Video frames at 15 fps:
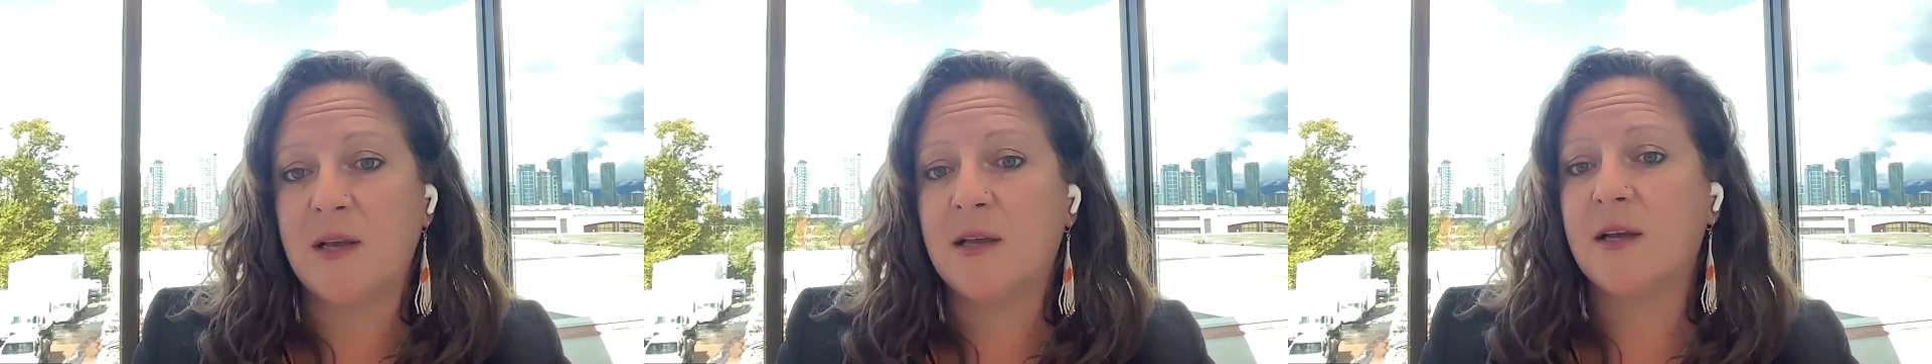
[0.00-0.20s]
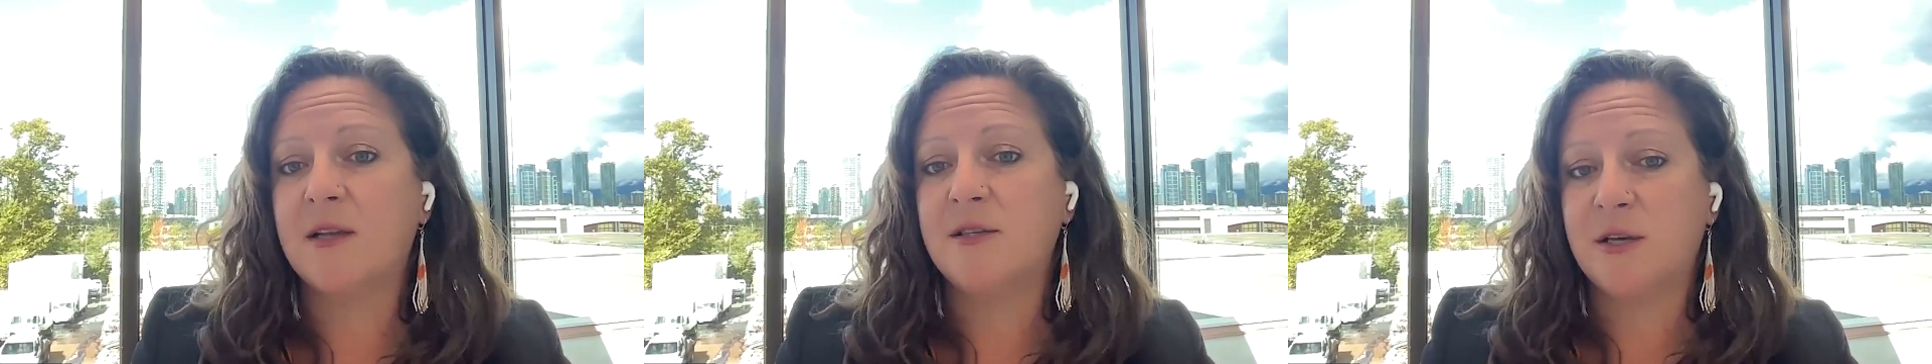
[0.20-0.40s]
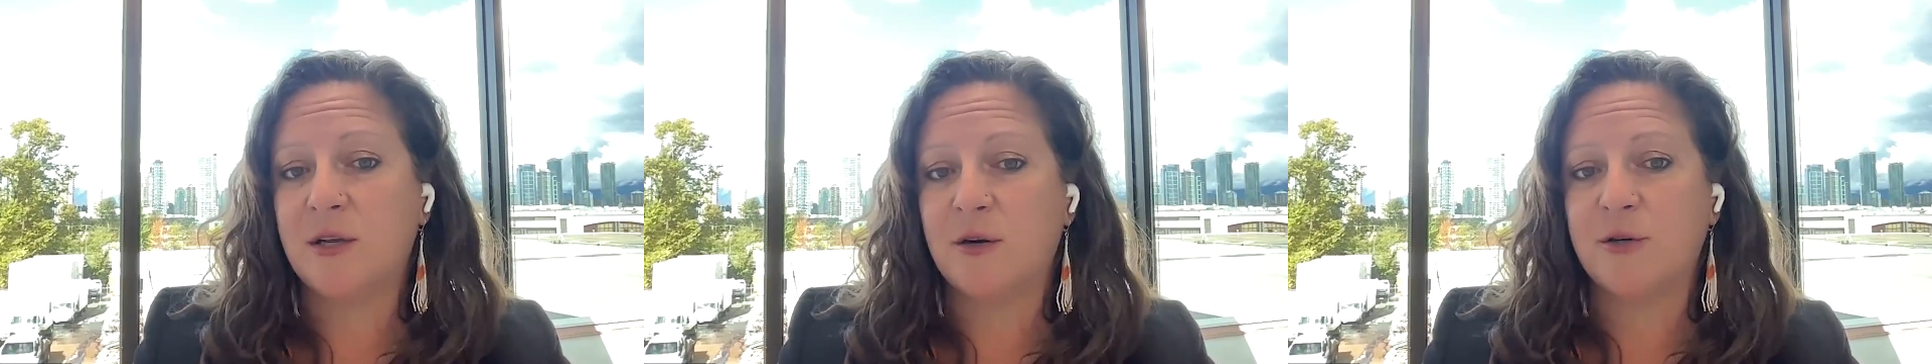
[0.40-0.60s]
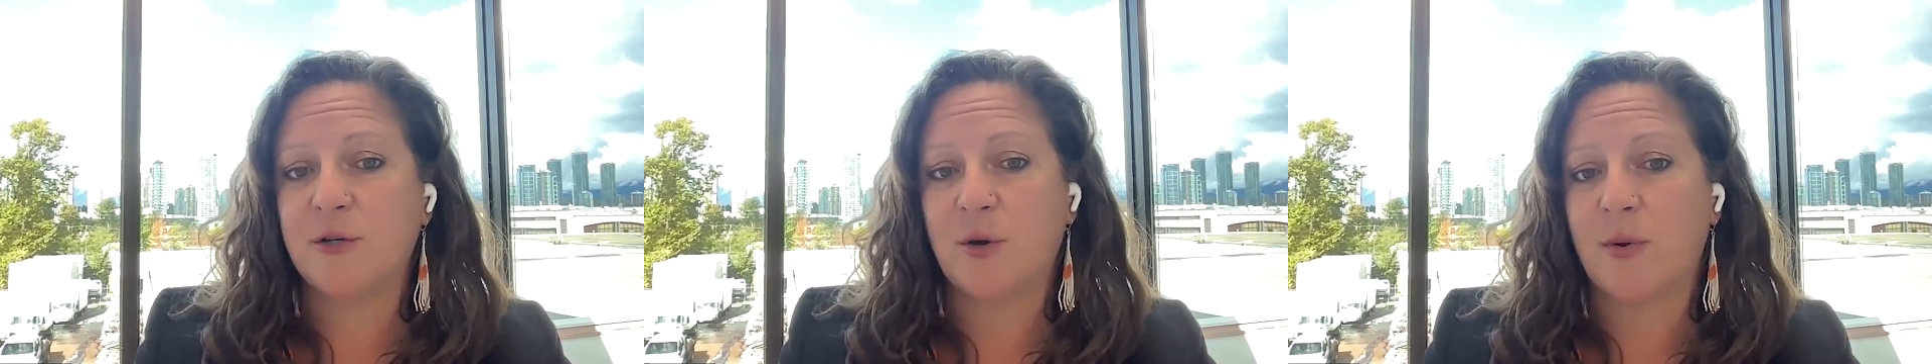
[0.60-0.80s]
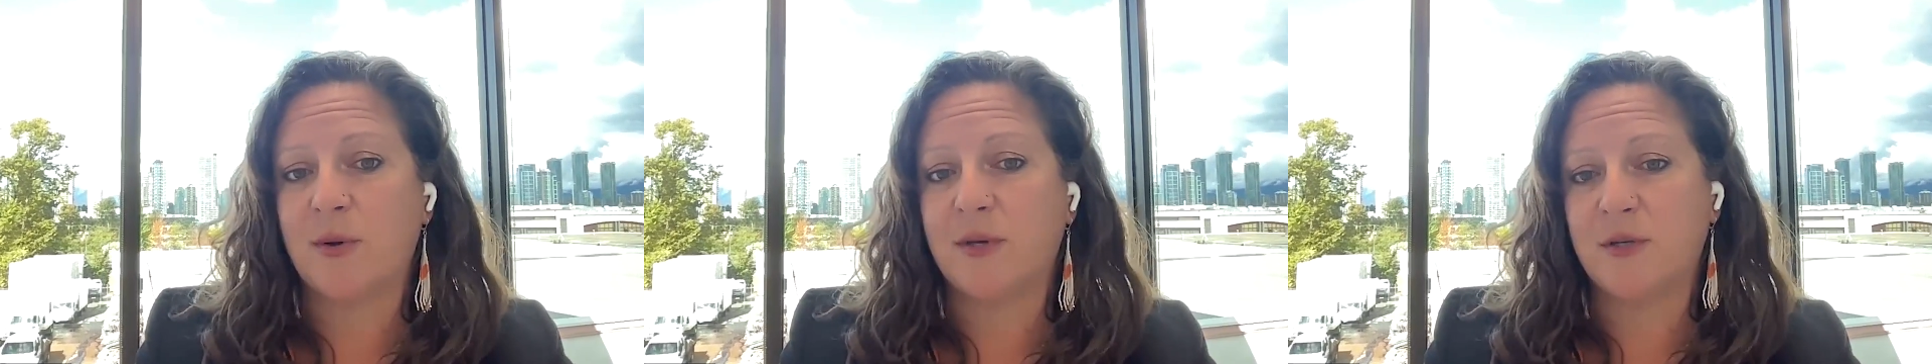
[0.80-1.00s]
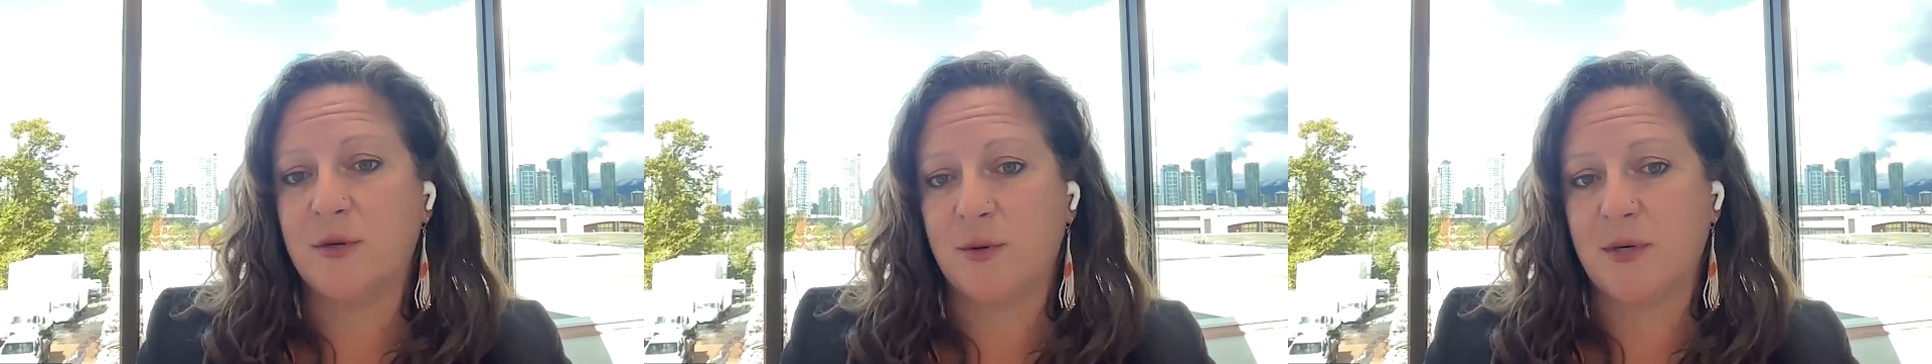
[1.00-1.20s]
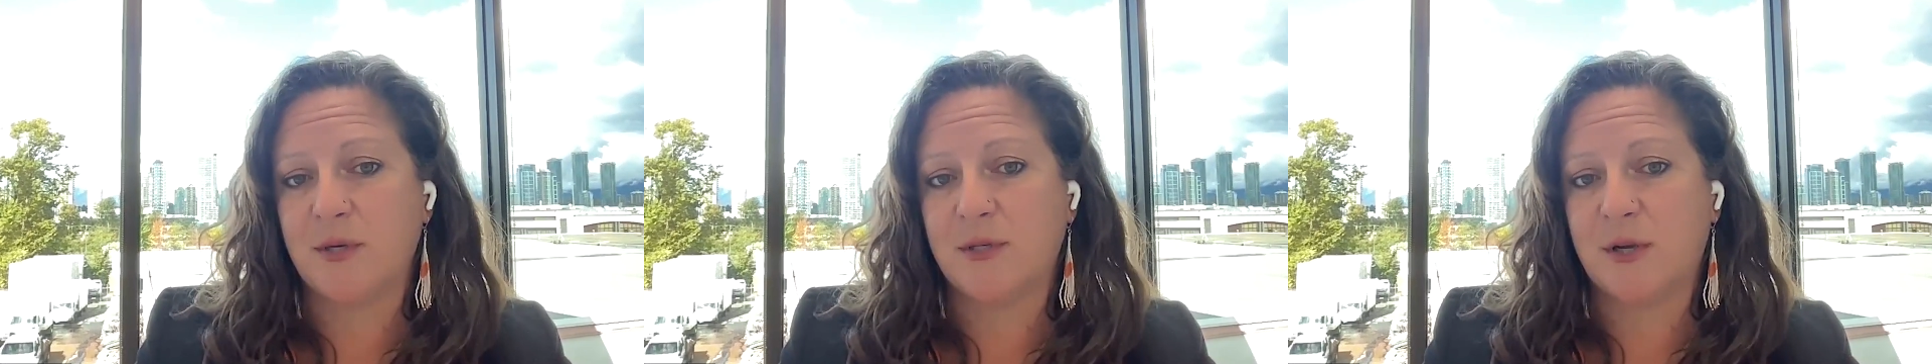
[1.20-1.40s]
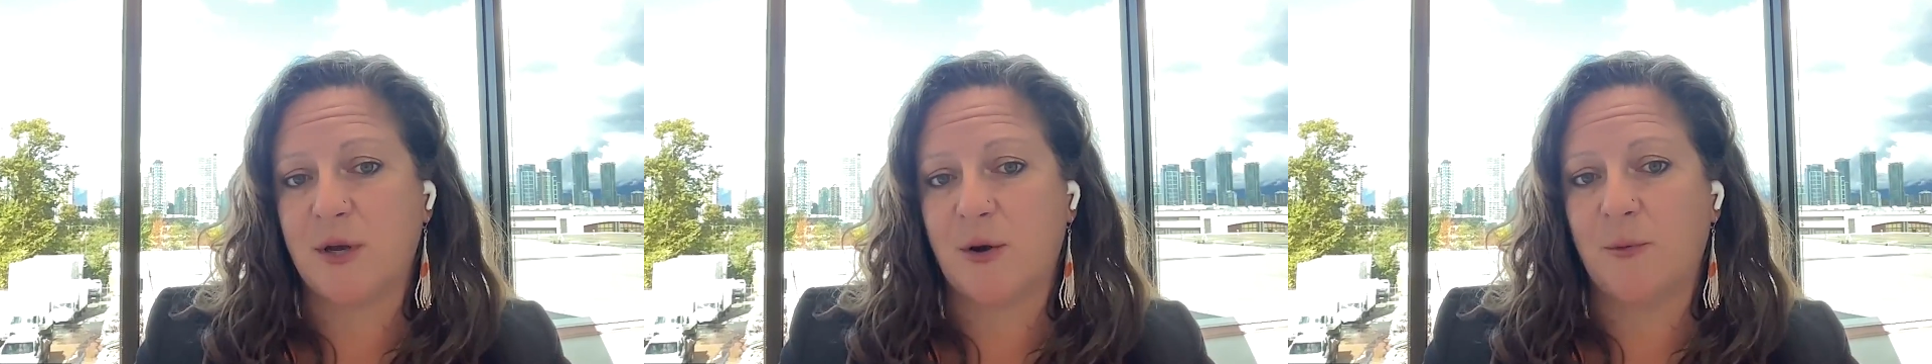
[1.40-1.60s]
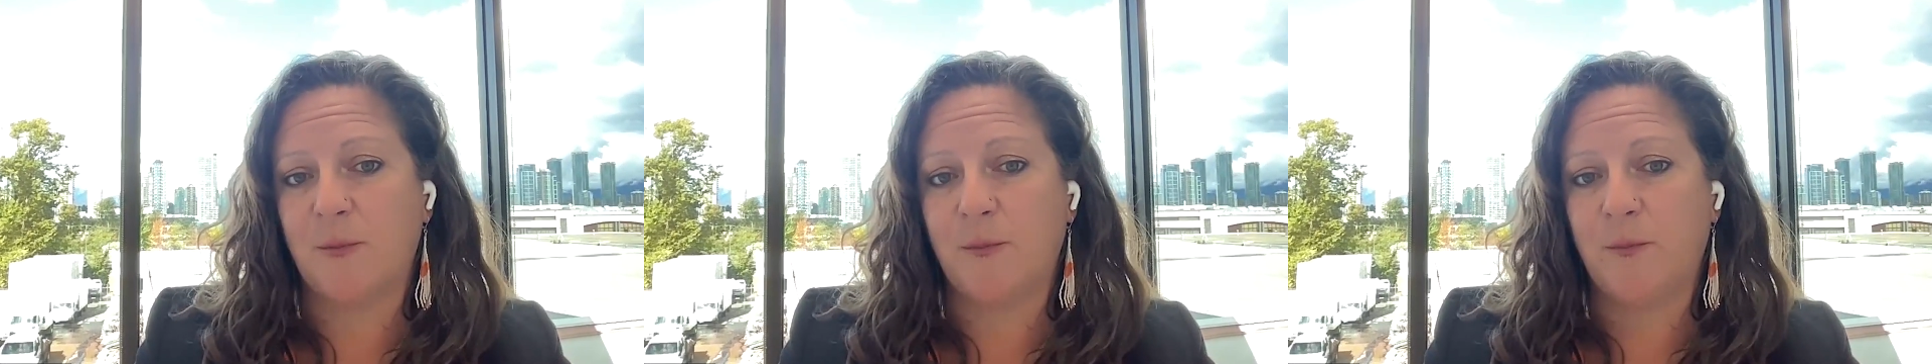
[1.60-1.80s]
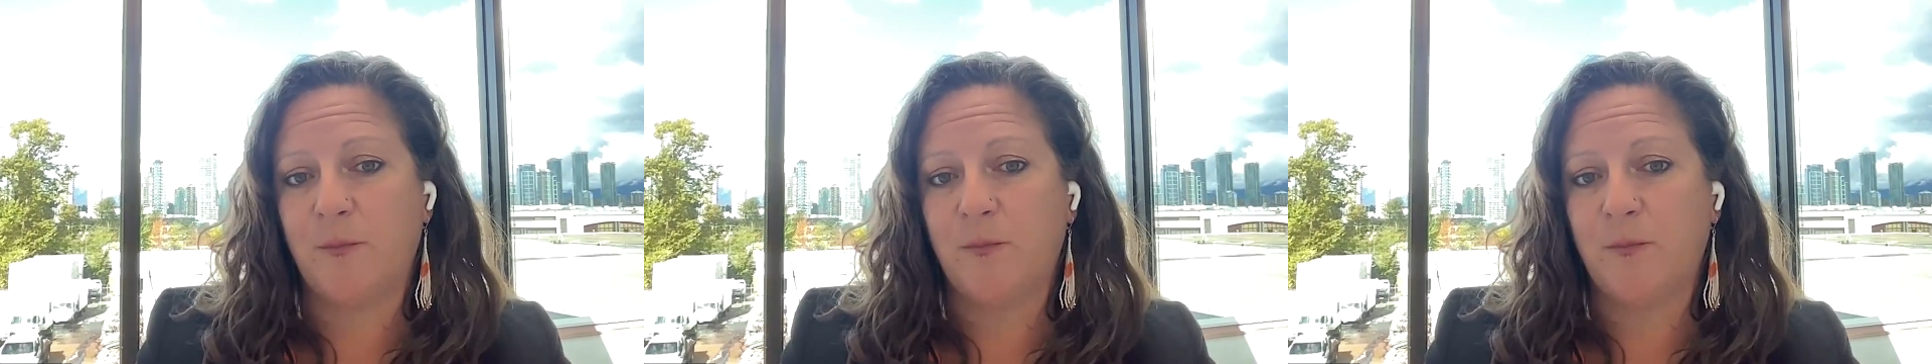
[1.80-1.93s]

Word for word: consider doing, doing so.